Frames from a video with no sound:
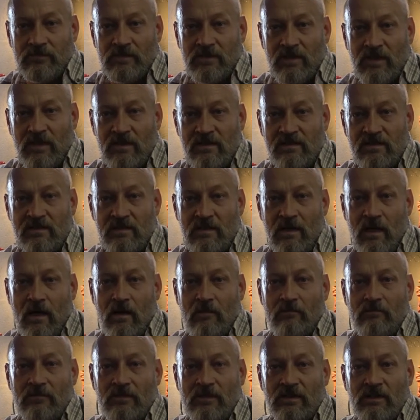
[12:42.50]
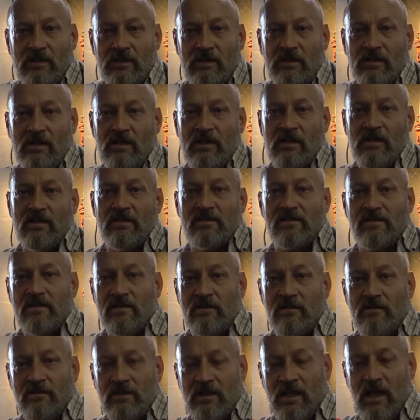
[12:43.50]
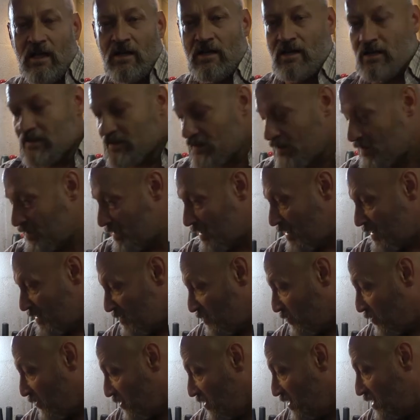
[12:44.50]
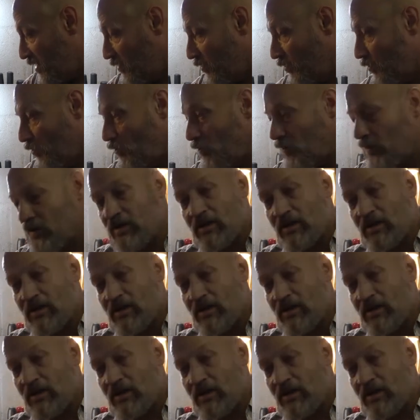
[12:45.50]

And stop. So yeah, that's pretty cool.